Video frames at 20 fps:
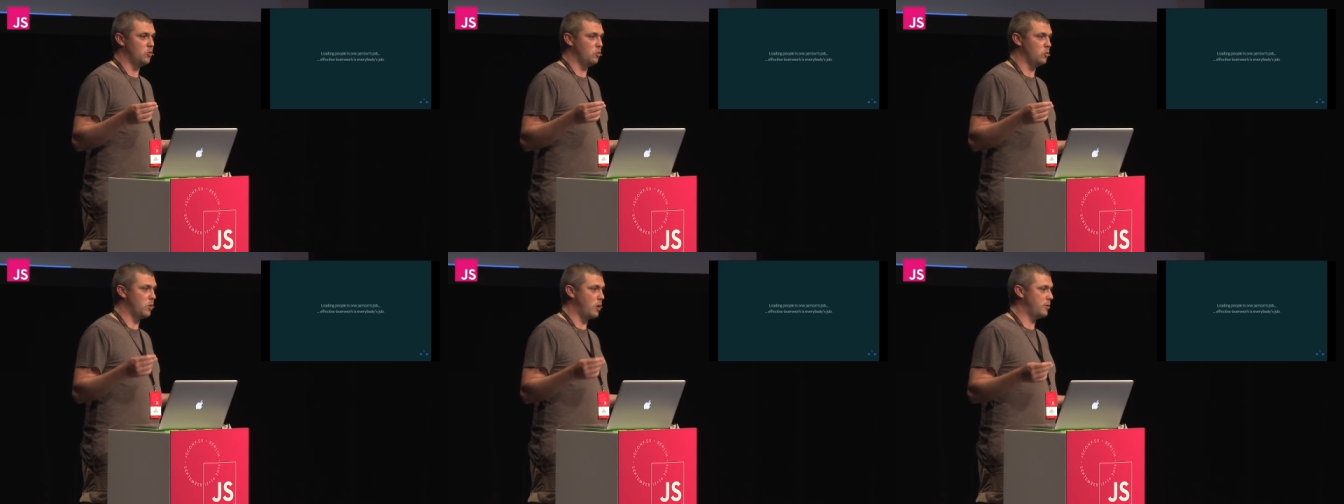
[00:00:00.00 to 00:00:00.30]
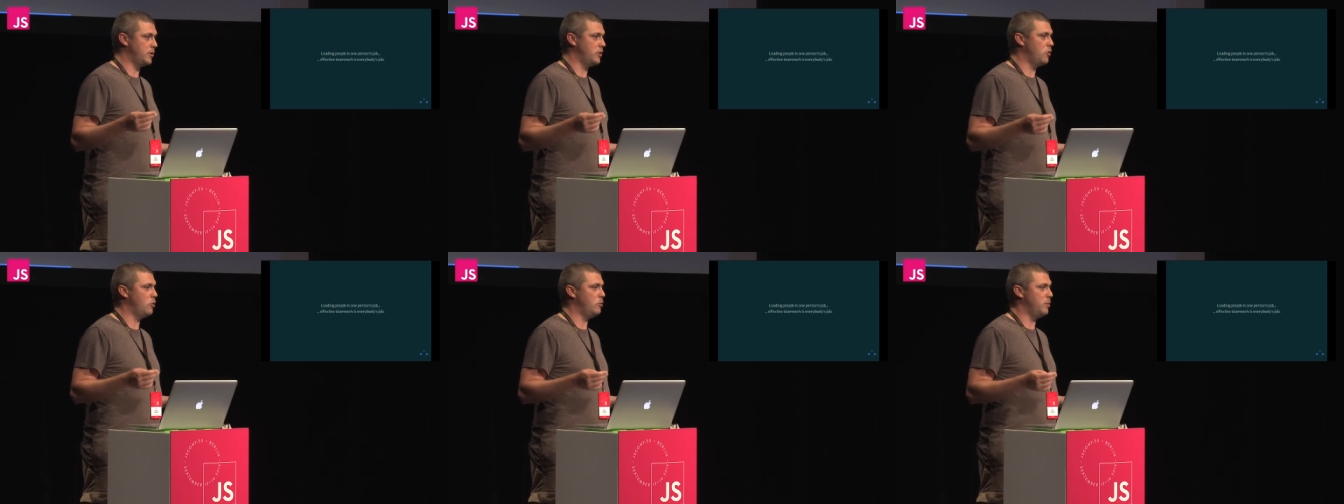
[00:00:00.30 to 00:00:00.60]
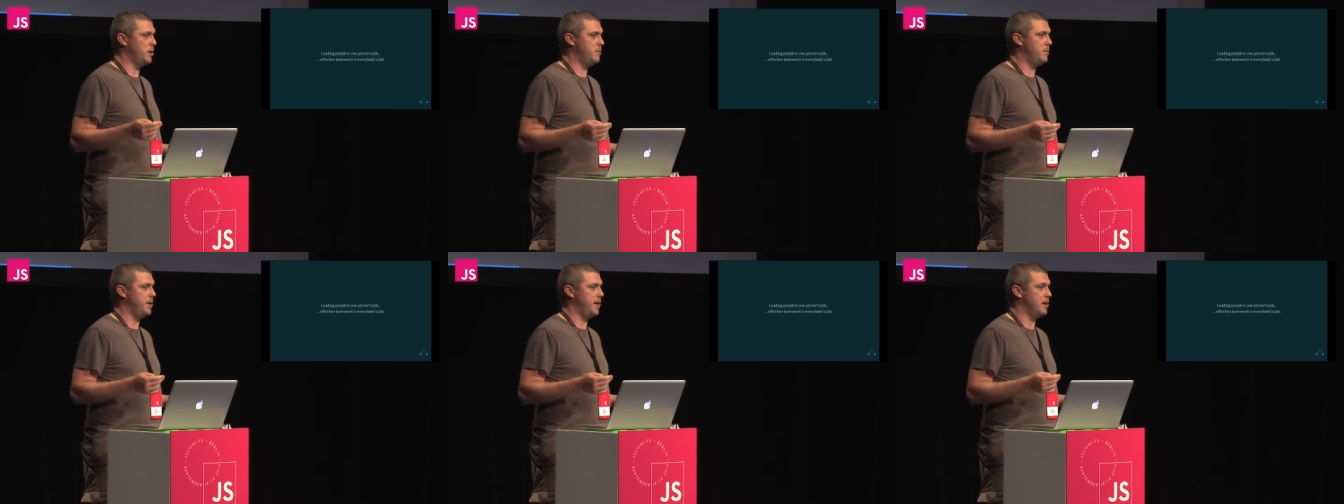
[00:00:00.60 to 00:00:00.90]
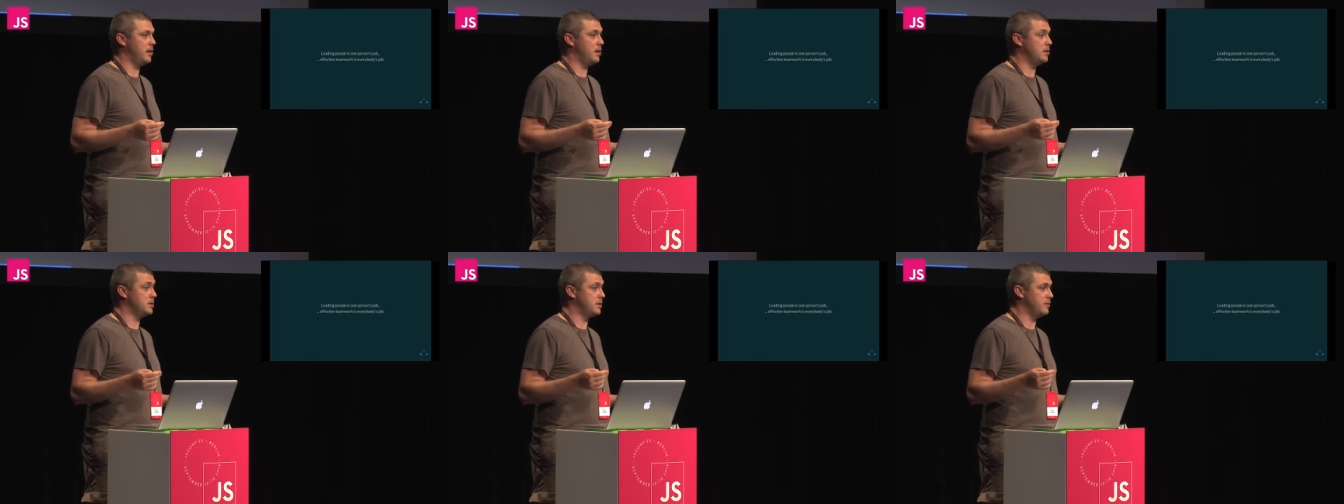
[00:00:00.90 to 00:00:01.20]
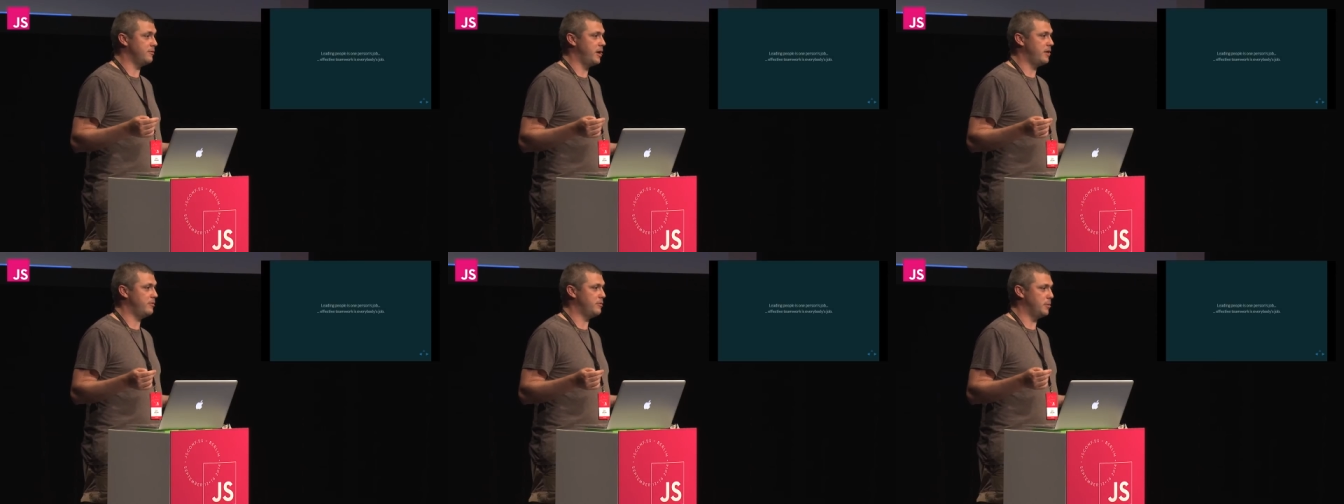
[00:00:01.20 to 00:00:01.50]
what would normally be an
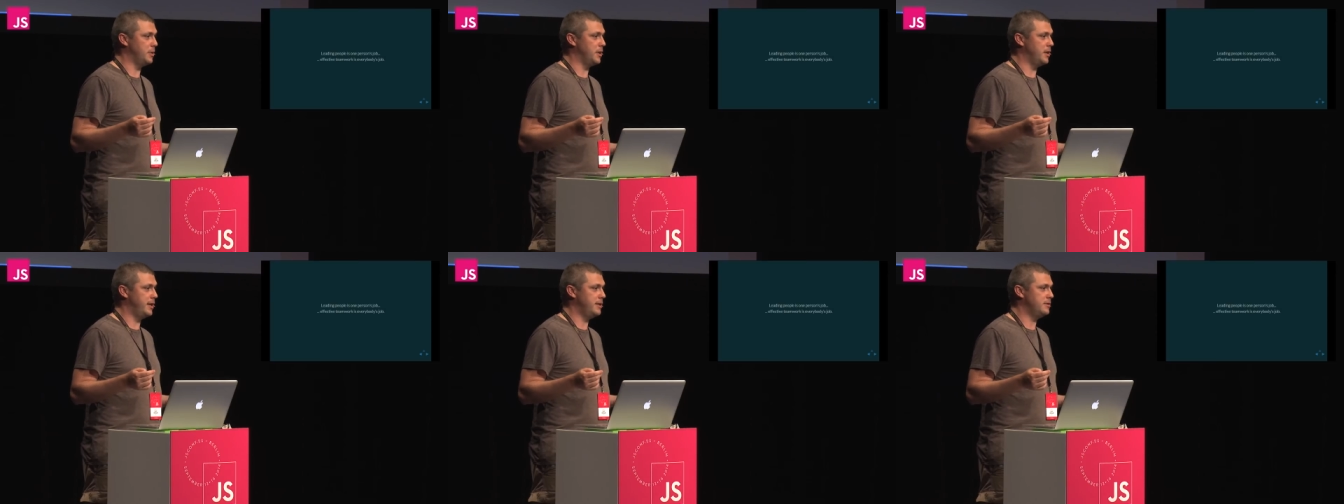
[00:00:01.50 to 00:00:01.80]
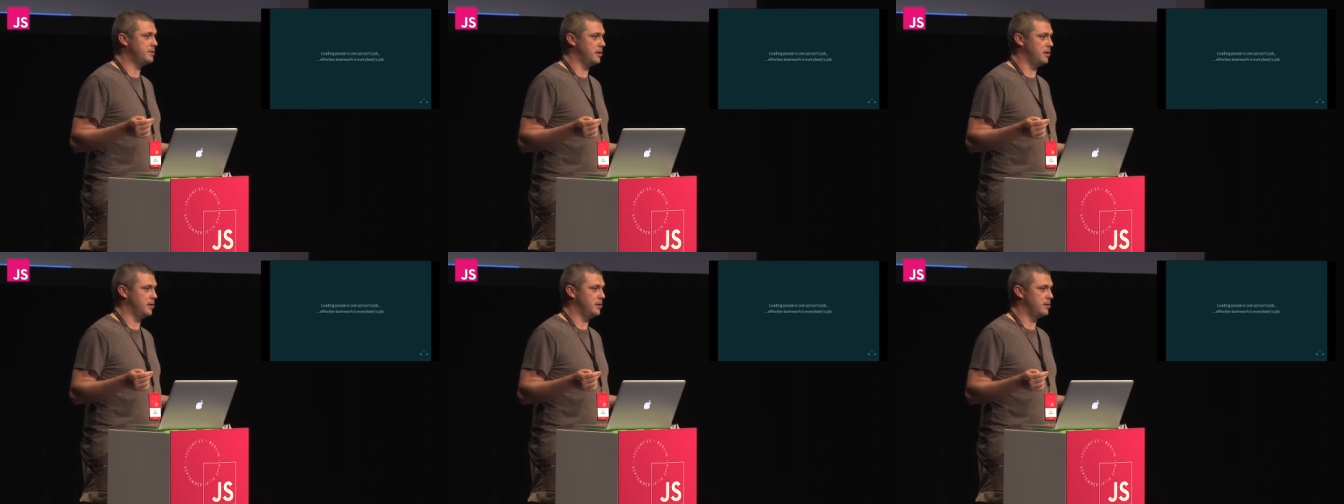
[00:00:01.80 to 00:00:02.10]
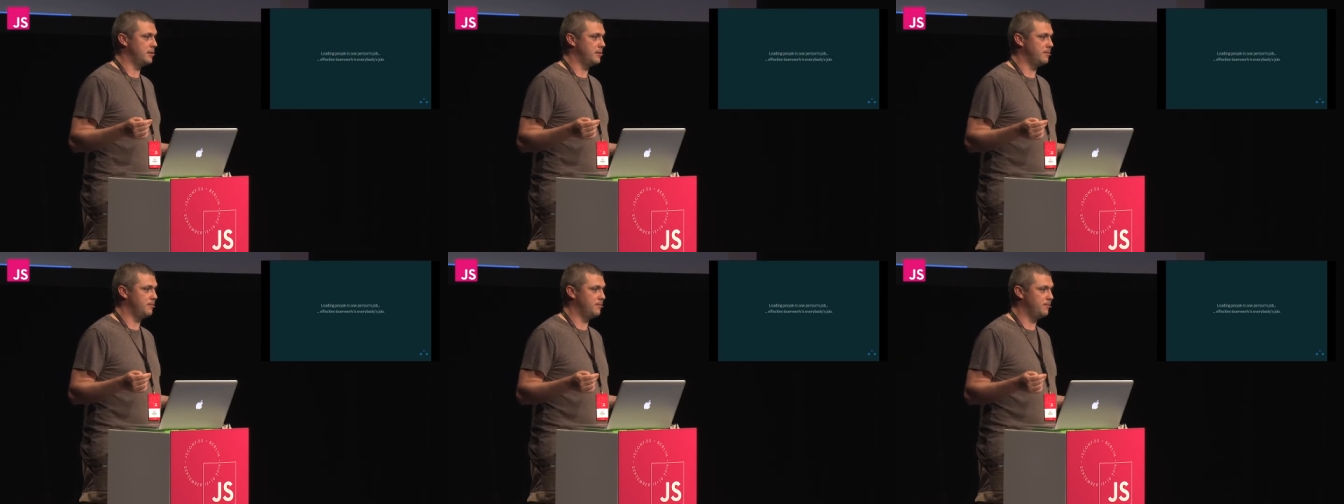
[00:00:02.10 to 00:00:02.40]
unsurvivable incident,